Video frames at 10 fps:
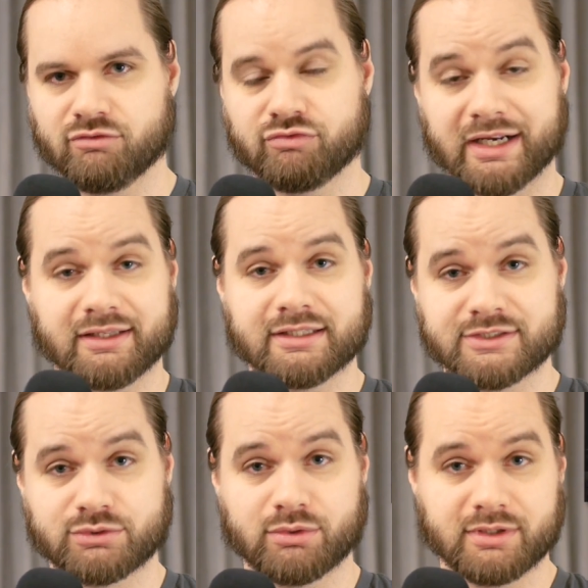
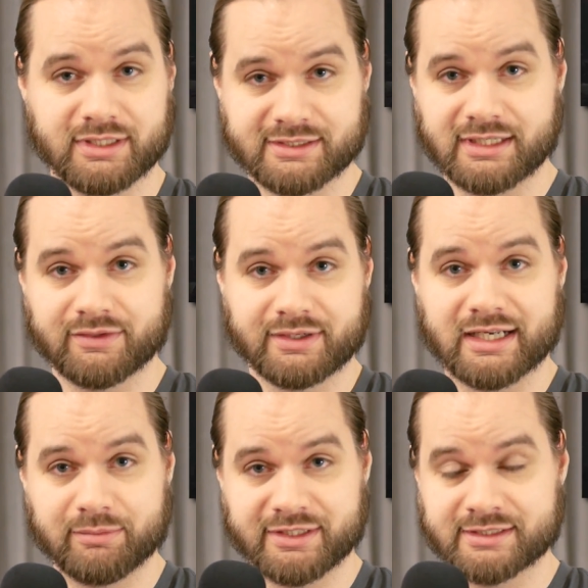violence toward this other
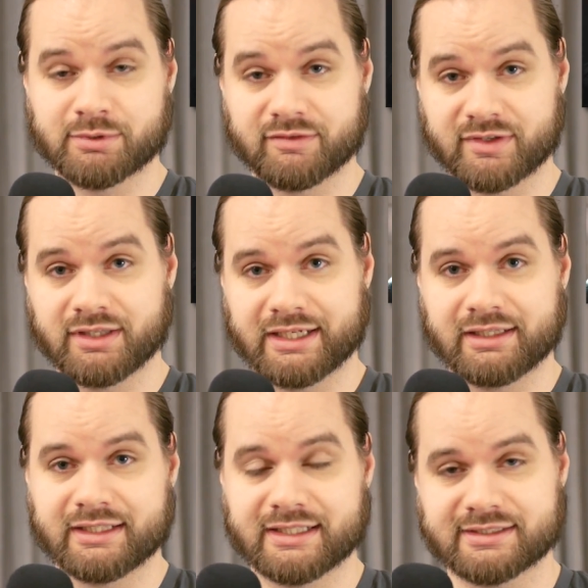guy because he's part of a
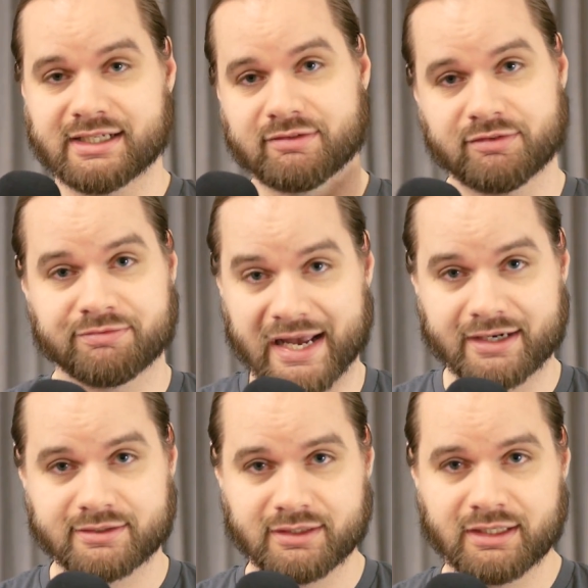clan. Like that's a kind of a
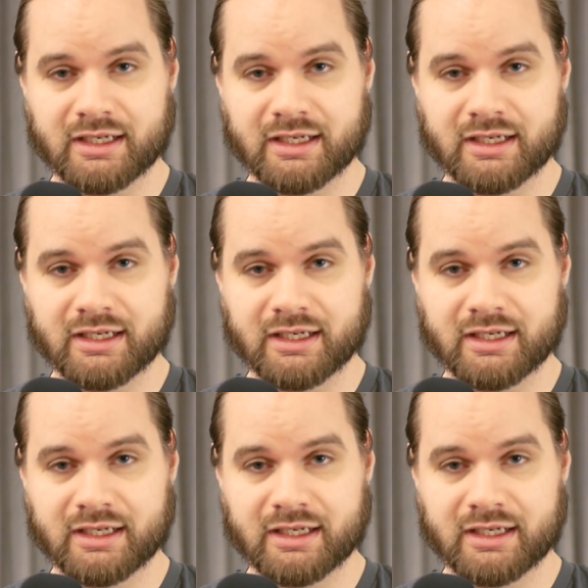fact.